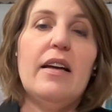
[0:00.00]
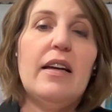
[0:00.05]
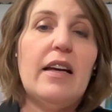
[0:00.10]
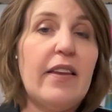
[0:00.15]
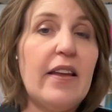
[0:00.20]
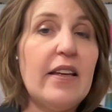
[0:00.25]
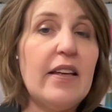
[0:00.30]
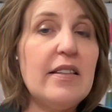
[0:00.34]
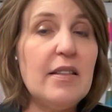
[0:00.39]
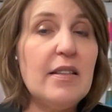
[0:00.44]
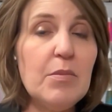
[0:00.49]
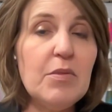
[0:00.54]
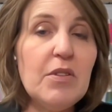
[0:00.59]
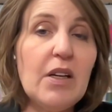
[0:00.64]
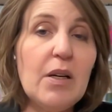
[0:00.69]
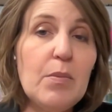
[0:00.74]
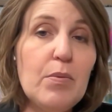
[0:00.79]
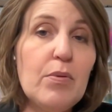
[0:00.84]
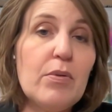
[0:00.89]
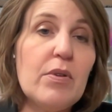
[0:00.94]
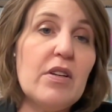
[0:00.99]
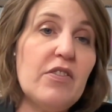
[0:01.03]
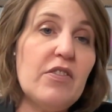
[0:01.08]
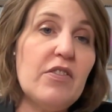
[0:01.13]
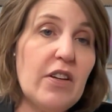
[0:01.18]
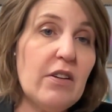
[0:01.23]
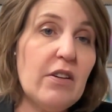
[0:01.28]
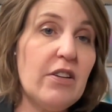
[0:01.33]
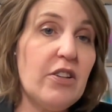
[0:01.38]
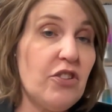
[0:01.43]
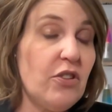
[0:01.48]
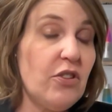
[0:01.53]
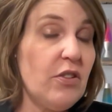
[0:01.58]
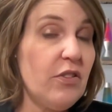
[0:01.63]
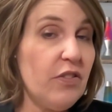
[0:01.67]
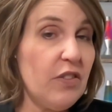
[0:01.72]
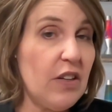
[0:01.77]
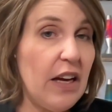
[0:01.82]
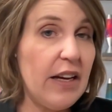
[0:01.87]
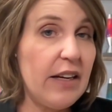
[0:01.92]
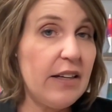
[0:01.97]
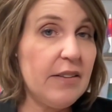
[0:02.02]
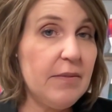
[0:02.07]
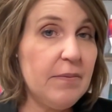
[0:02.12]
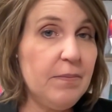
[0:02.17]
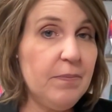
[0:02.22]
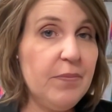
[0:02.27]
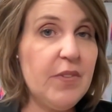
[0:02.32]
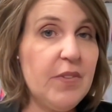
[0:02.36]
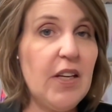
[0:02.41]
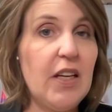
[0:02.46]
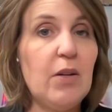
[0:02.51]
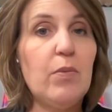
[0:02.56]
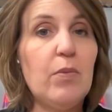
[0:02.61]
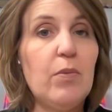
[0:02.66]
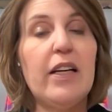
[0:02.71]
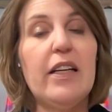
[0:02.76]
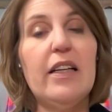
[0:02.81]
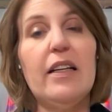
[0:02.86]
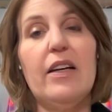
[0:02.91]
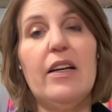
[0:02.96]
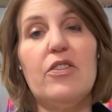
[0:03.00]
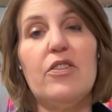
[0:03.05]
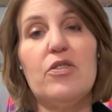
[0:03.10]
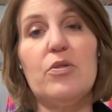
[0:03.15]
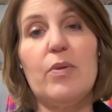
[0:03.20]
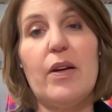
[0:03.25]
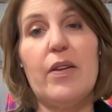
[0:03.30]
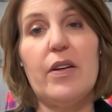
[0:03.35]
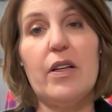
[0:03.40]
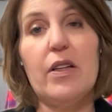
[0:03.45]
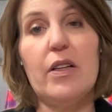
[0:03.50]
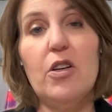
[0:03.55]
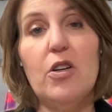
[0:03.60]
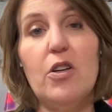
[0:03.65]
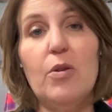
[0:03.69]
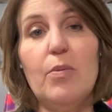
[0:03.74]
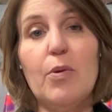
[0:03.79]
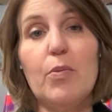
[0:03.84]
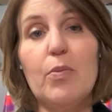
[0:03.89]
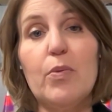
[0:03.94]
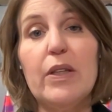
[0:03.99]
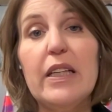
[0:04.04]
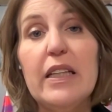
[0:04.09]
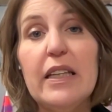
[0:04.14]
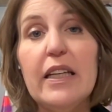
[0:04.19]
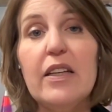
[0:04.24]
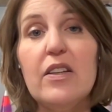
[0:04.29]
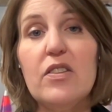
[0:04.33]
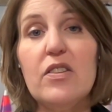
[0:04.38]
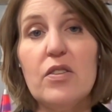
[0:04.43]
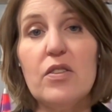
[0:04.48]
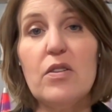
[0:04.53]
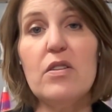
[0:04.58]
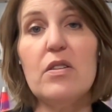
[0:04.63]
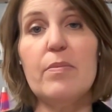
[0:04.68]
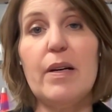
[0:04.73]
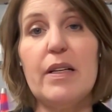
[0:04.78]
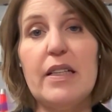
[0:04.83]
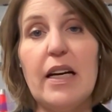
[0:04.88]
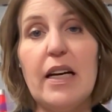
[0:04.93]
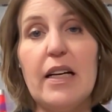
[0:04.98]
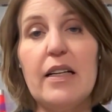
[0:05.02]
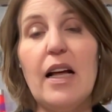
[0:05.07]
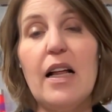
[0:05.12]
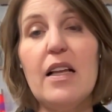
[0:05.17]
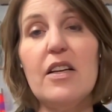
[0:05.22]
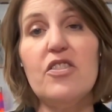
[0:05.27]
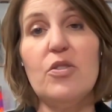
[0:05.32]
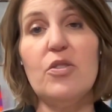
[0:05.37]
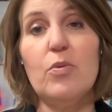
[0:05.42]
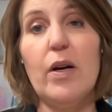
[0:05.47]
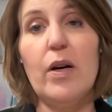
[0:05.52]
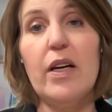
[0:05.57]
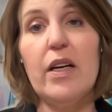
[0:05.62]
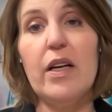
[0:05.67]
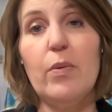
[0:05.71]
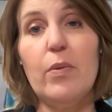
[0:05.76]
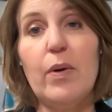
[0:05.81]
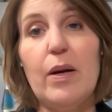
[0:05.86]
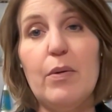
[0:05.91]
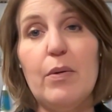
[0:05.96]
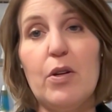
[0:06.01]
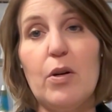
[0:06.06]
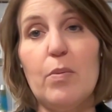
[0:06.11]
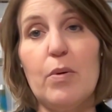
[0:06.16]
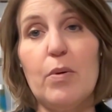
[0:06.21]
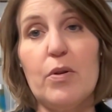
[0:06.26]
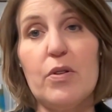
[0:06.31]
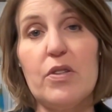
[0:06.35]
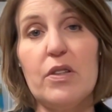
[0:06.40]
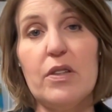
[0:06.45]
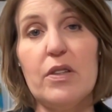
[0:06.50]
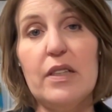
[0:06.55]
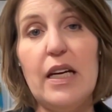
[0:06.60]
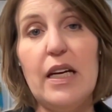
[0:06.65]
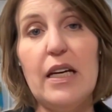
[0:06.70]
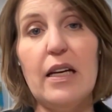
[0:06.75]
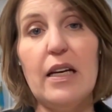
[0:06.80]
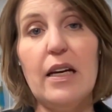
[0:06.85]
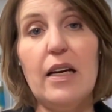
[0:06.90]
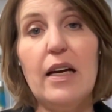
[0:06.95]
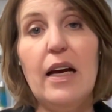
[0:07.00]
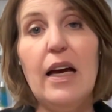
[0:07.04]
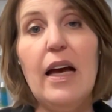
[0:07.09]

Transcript: Now, that seems like a pretty fair issue to flag. Data regulators around the globe are really concerned about technology running away with our personal data